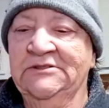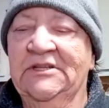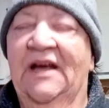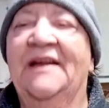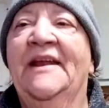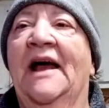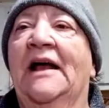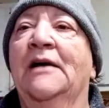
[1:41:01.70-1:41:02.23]

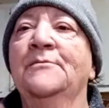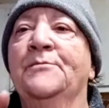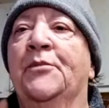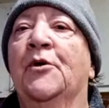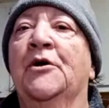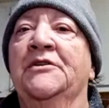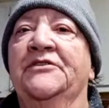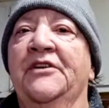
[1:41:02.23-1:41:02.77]
And I can
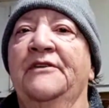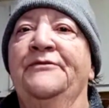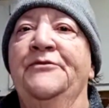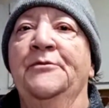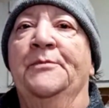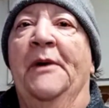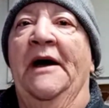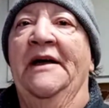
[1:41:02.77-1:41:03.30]
put, if
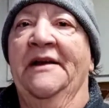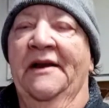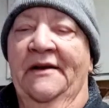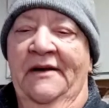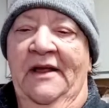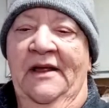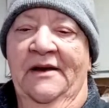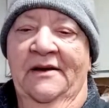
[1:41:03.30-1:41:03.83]
you buy it
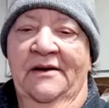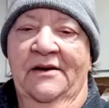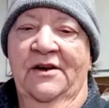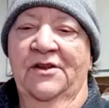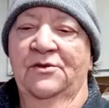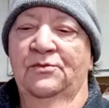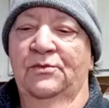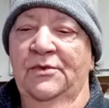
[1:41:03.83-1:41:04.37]
and, and
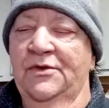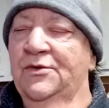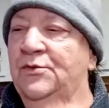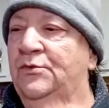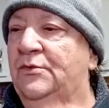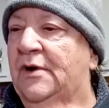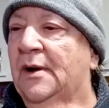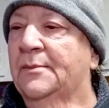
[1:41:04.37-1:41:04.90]
you,
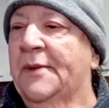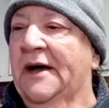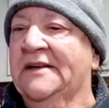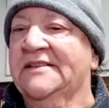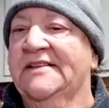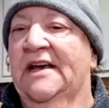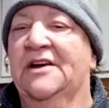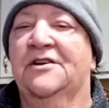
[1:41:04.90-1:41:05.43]
you come back
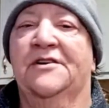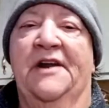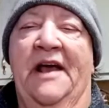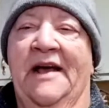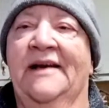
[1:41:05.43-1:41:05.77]
Saturday, I